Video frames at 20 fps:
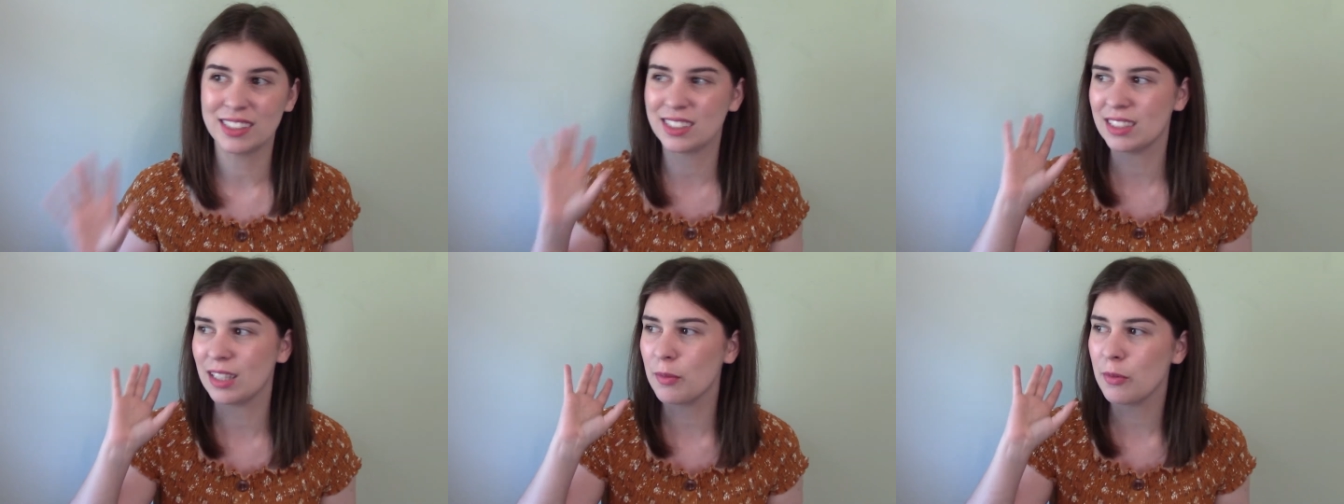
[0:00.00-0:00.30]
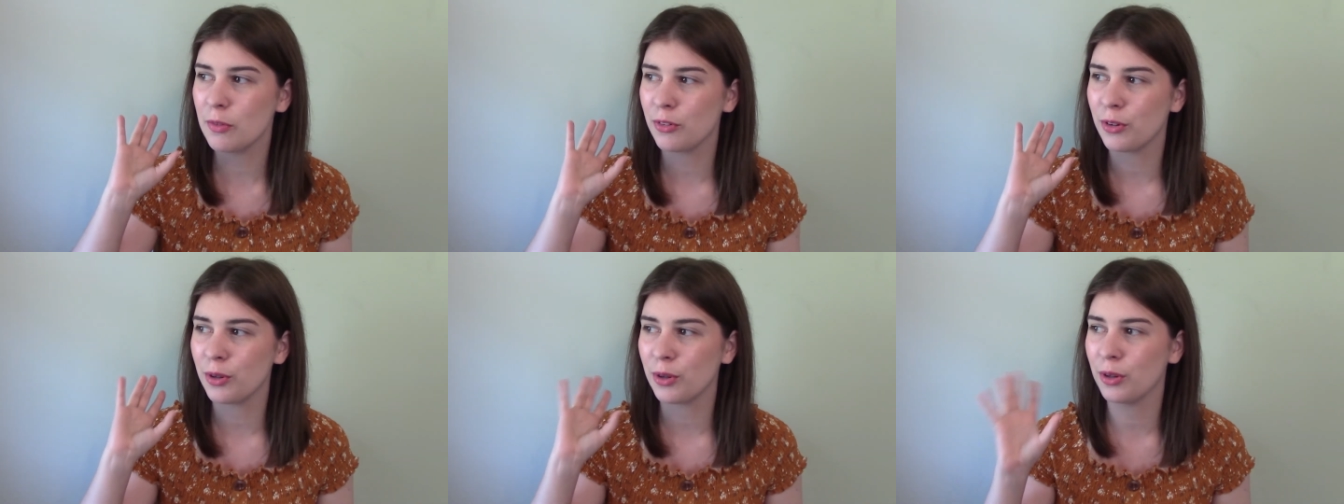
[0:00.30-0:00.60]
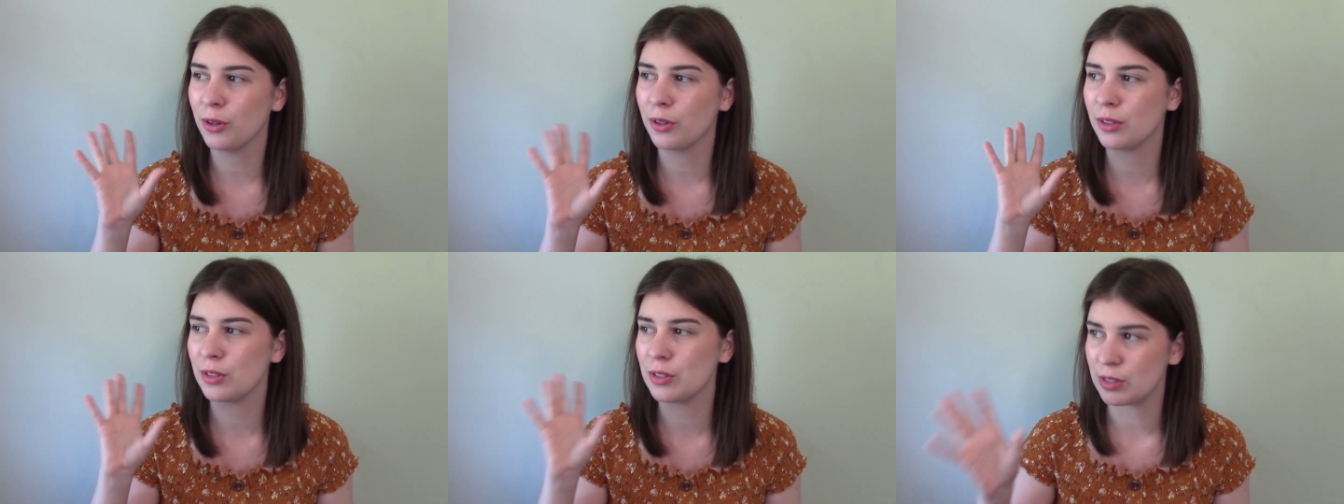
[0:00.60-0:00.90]
Some of
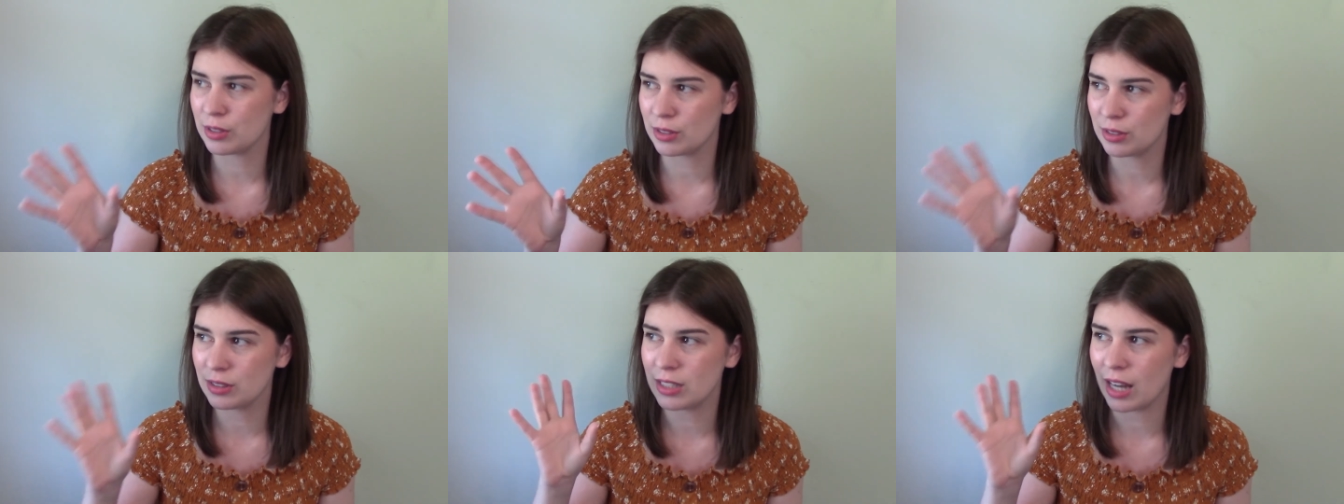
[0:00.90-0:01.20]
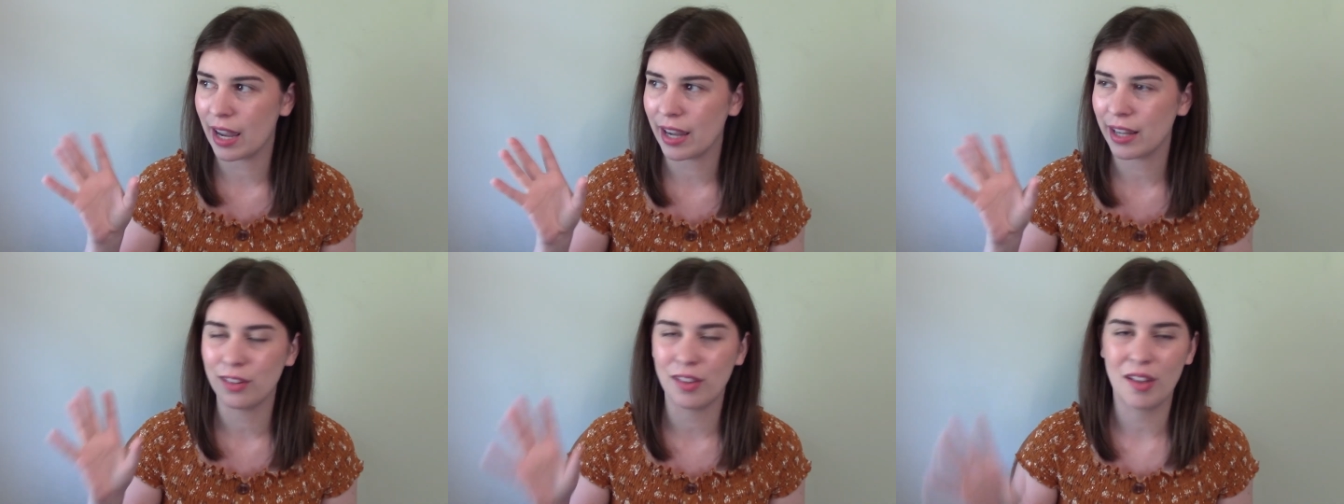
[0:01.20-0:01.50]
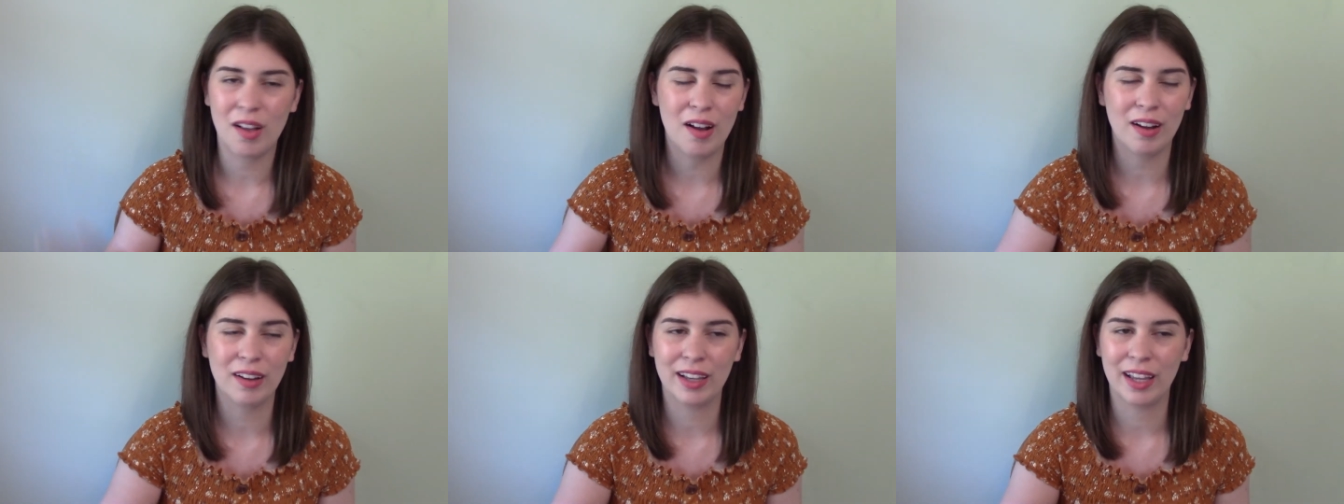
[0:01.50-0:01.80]
her
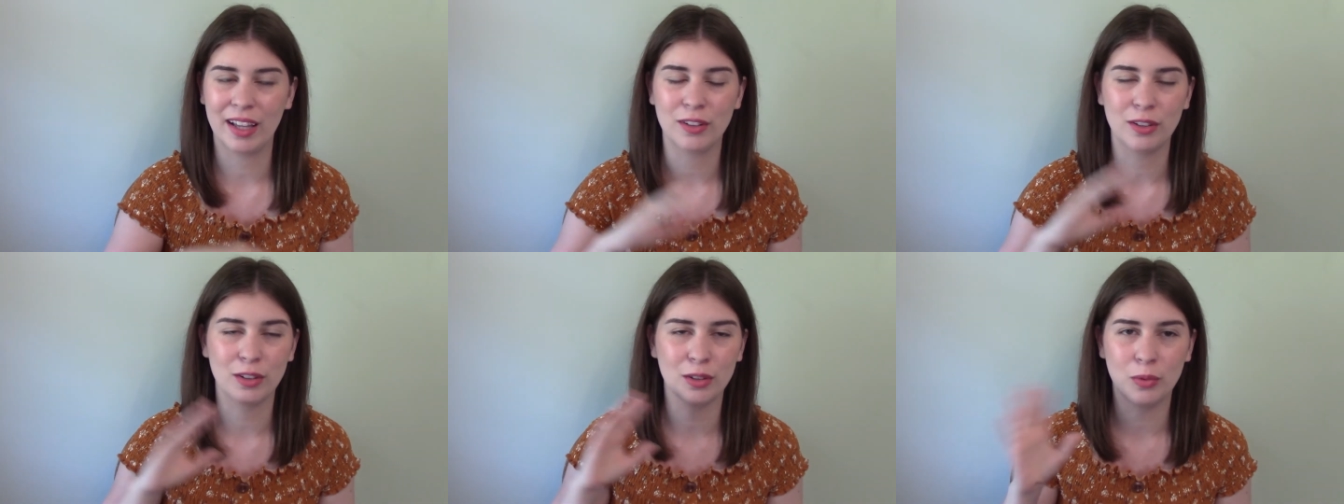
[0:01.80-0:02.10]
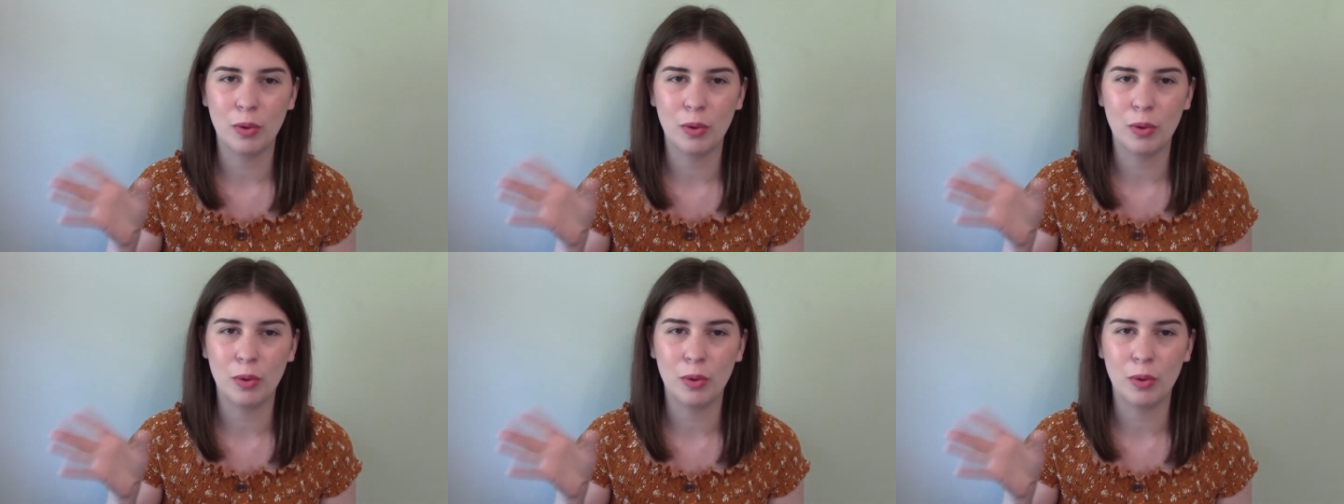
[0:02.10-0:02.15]
dialogue and her